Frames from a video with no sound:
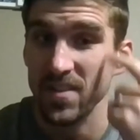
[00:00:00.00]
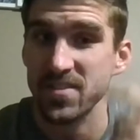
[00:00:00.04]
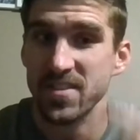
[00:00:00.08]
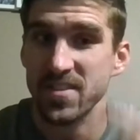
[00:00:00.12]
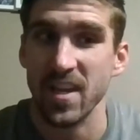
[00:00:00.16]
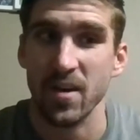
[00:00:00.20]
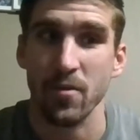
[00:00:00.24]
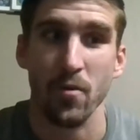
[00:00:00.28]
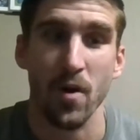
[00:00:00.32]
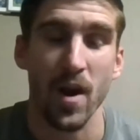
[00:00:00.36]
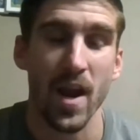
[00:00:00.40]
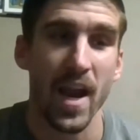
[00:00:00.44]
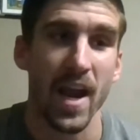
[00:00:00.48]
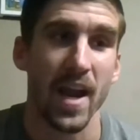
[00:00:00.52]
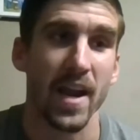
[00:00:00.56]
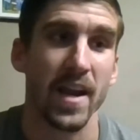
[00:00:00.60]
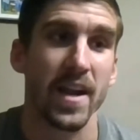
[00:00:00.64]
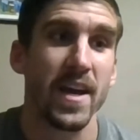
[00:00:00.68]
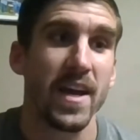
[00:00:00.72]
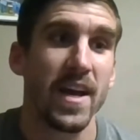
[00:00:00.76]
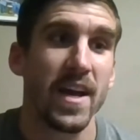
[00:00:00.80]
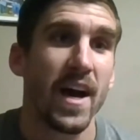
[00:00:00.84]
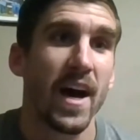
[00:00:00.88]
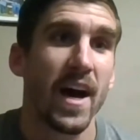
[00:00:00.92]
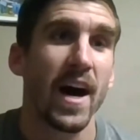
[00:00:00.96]
they ran.
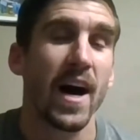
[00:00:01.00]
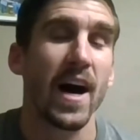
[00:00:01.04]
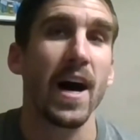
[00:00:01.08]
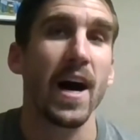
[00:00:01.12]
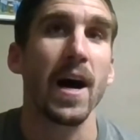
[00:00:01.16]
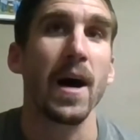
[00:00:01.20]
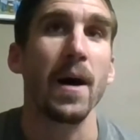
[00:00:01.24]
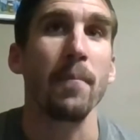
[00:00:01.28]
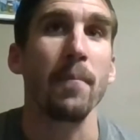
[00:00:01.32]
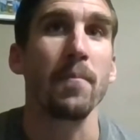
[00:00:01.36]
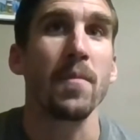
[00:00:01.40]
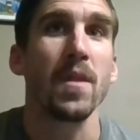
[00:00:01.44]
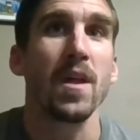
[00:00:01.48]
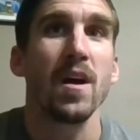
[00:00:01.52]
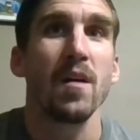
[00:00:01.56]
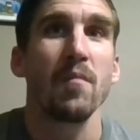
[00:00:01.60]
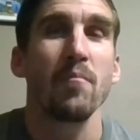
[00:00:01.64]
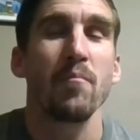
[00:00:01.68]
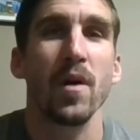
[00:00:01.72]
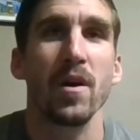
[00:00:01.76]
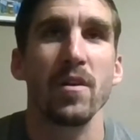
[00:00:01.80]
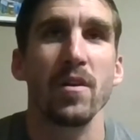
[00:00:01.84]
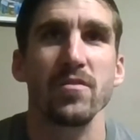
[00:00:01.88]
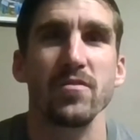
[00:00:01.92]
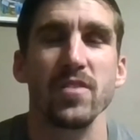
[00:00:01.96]

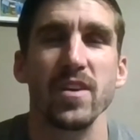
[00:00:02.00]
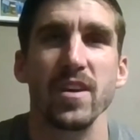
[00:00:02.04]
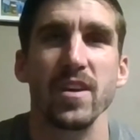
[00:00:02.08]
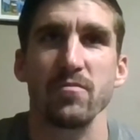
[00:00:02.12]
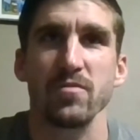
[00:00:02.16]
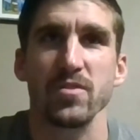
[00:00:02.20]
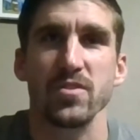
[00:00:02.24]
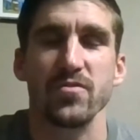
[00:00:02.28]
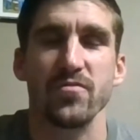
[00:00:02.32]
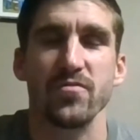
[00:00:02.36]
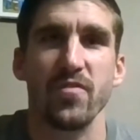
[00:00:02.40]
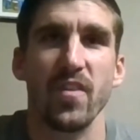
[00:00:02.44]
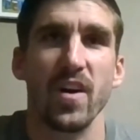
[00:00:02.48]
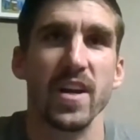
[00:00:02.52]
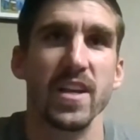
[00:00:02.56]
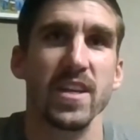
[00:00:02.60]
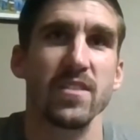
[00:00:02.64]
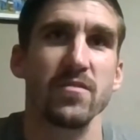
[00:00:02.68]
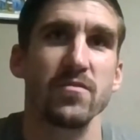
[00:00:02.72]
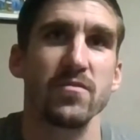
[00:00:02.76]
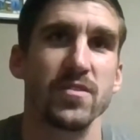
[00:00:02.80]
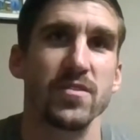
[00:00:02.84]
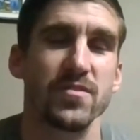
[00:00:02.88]
But it was funny.